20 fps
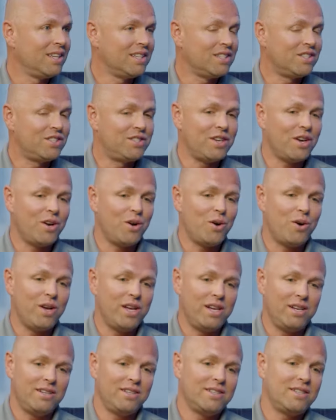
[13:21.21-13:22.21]
So,
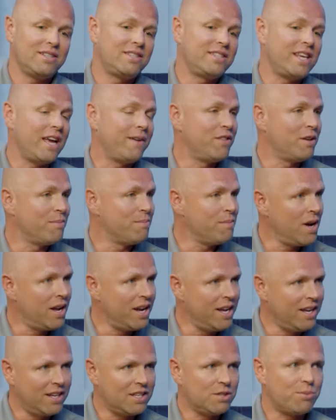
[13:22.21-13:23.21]
and save them
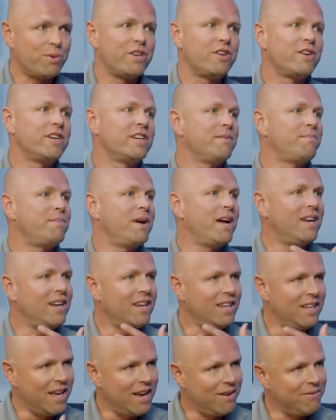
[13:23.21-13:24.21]
money because when you're
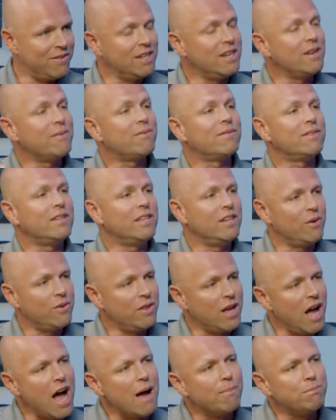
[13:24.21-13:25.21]
independent, you have the different, you know,
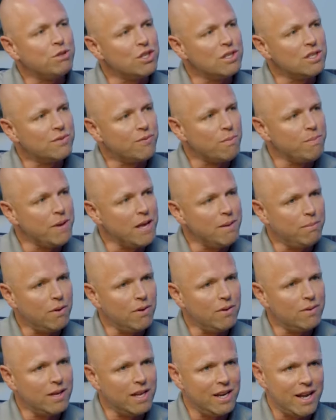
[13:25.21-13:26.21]
the options for
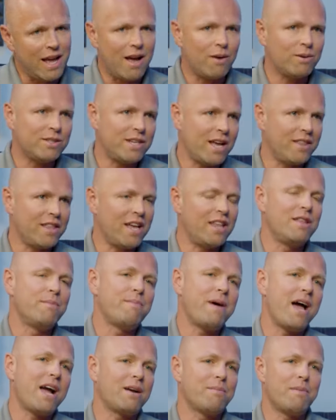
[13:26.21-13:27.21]
people. And I always had that in the
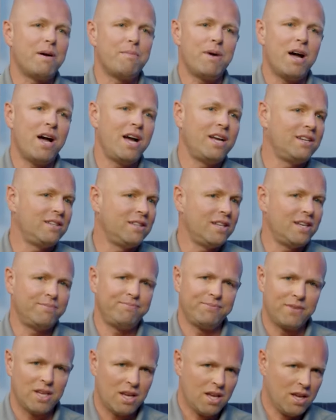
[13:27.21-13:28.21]
back of my mind. And then mm.